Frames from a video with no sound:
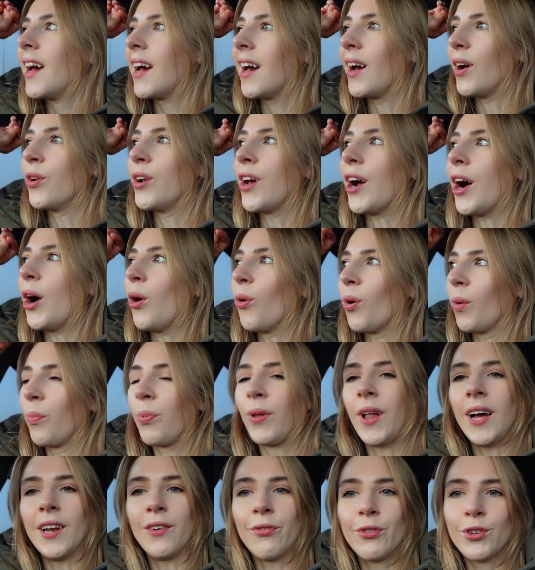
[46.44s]
On our
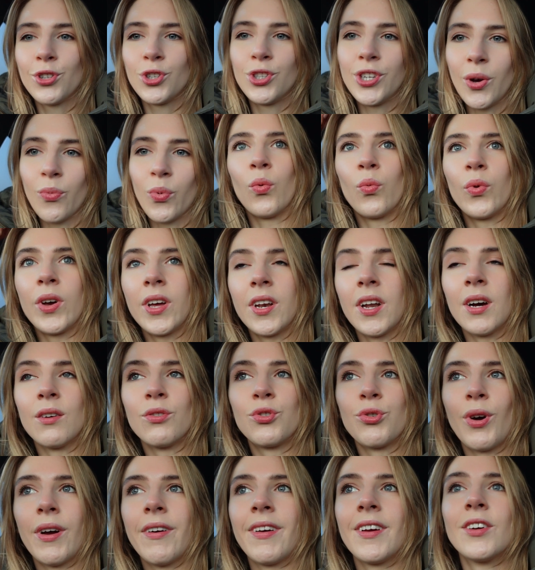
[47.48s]
plan for today, we are now
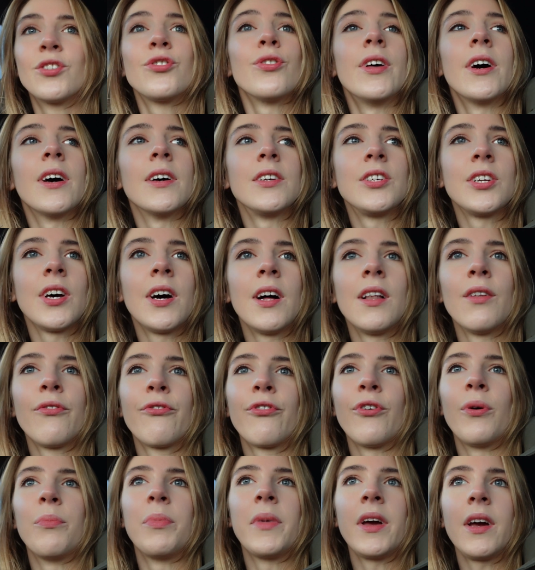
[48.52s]
driving to the hotel
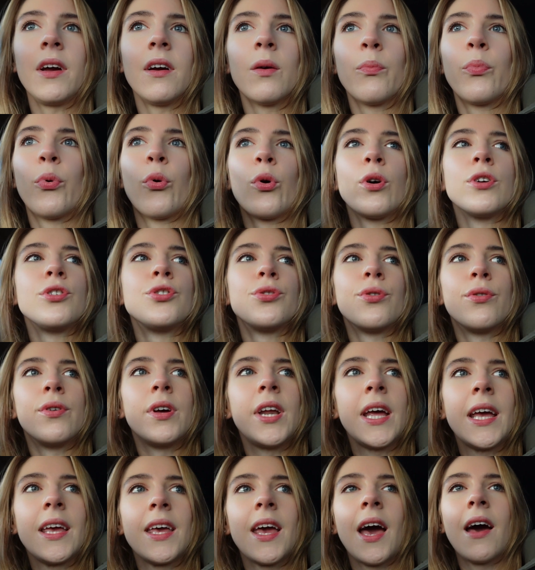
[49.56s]
from the airport to
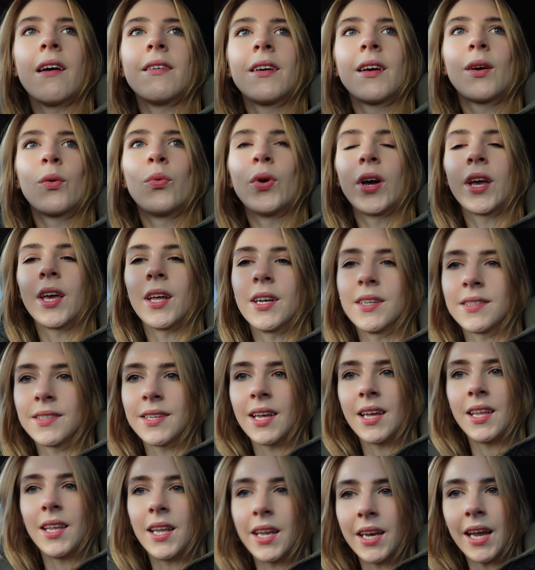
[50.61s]
Reykjavik. We're gonna
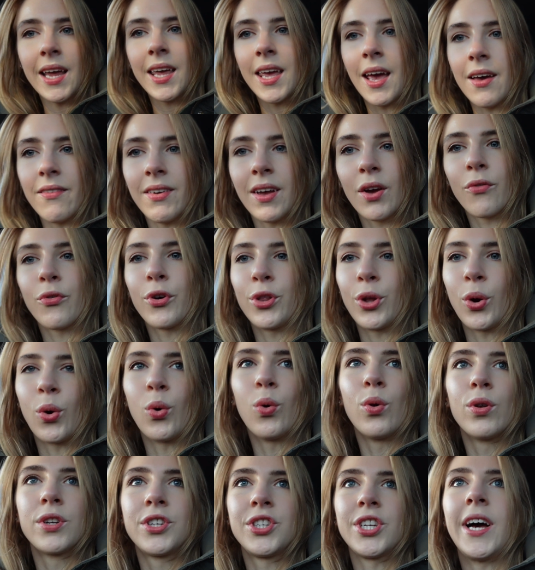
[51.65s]
stay in Reykjavik for the
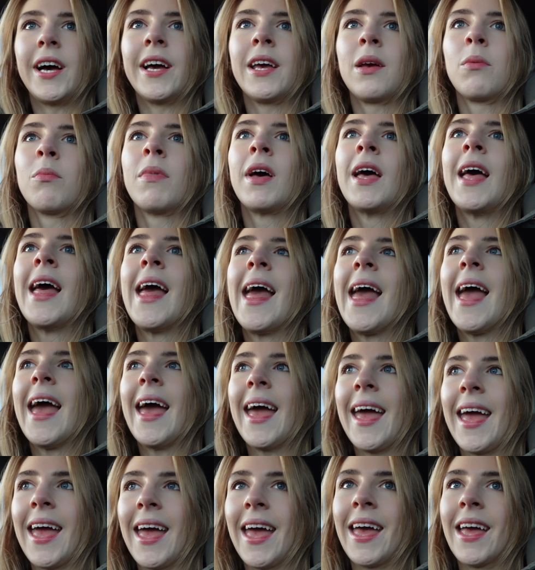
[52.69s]
whole time,
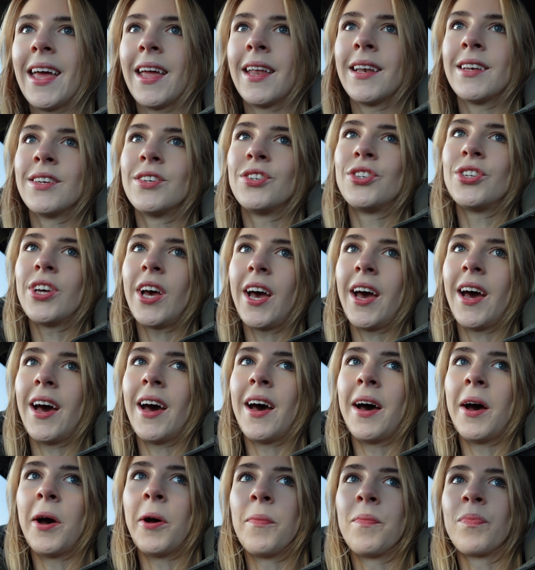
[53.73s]
and
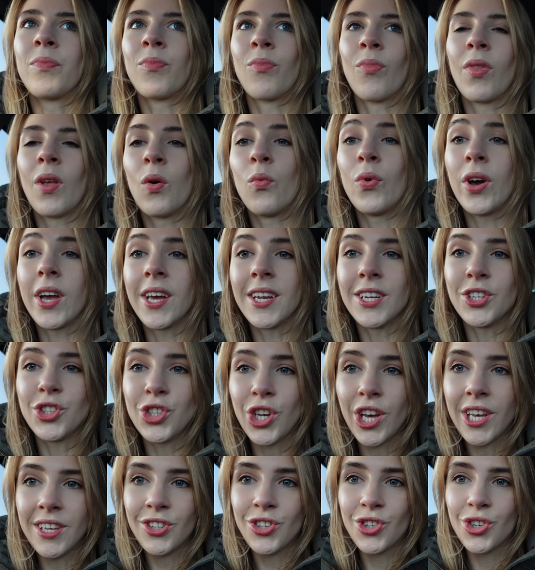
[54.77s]
we're gonna
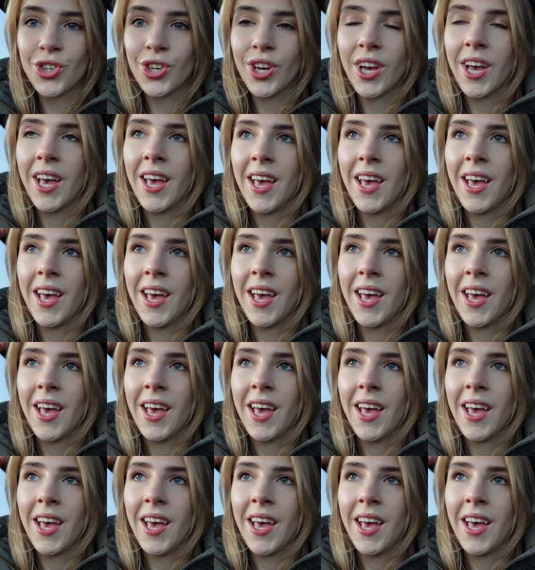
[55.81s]
change,